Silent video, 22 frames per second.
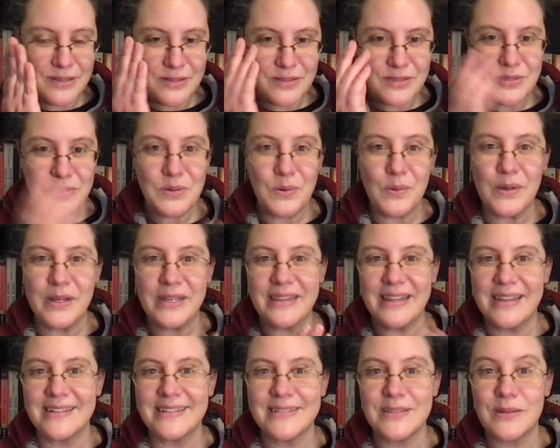story
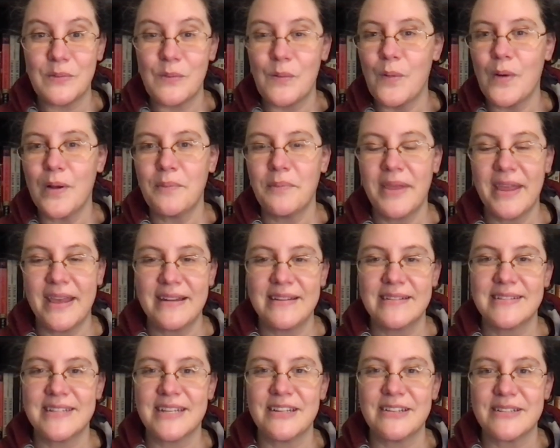that is in one
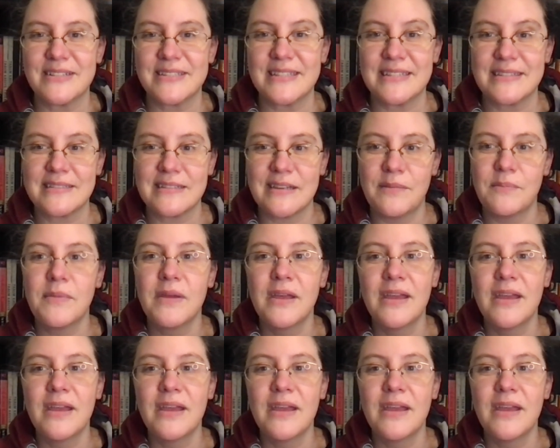planetary system.